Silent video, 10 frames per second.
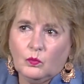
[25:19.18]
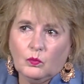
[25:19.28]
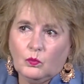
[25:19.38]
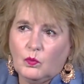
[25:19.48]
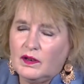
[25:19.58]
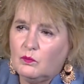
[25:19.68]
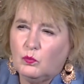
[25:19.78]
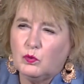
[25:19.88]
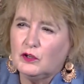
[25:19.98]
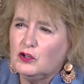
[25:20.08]
what
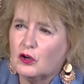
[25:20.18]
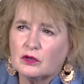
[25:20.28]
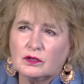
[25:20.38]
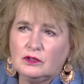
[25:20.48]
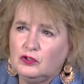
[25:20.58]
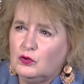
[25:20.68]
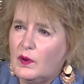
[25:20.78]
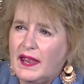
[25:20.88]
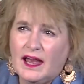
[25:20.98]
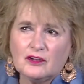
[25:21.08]
were you
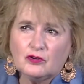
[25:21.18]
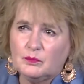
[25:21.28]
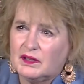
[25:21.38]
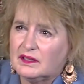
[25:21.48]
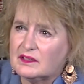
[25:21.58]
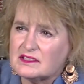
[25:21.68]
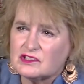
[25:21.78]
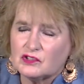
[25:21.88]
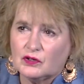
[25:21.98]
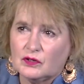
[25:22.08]
had to have been
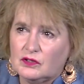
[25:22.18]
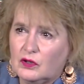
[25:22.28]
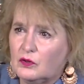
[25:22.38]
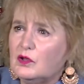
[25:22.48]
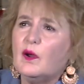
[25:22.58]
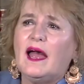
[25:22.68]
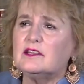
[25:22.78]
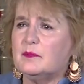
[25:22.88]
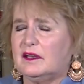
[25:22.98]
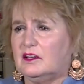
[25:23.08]
concerned. You know, you had
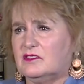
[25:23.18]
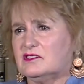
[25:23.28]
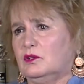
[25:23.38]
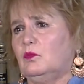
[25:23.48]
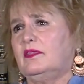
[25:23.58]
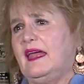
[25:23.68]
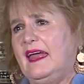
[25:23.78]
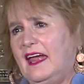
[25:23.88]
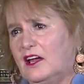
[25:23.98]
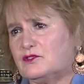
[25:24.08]
to have been concerned with
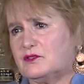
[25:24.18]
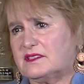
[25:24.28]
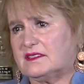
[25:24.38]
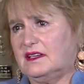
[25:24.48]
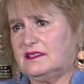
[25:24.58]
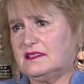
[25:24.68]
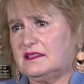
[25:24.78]
Anderson's,